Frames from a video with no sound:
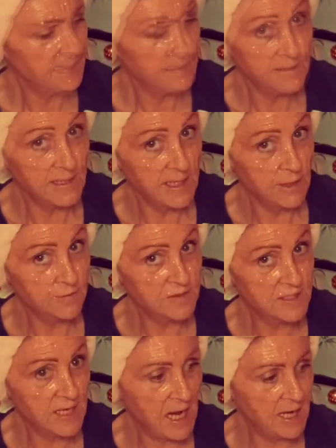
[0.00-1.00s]
The
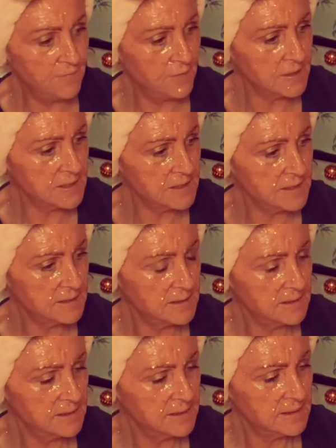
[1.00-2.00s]
and Hivers
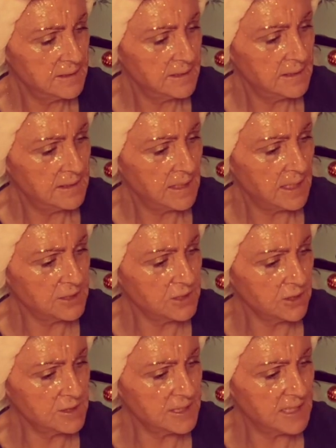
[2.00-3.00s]
had
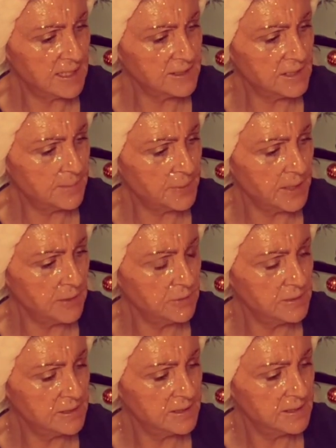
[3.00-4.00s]
done Santa proud.
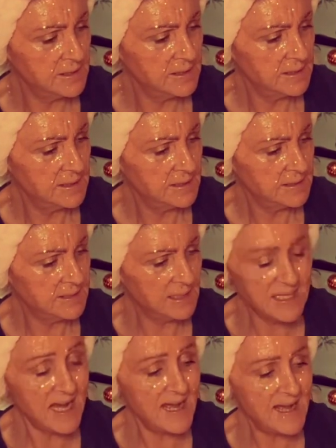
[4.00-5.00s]

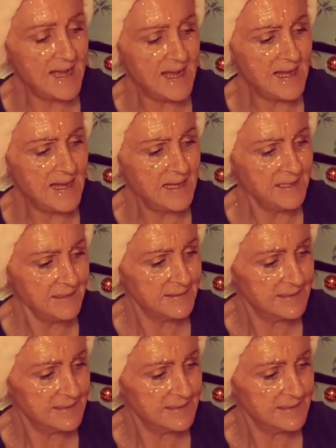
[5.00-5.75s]
Da-da!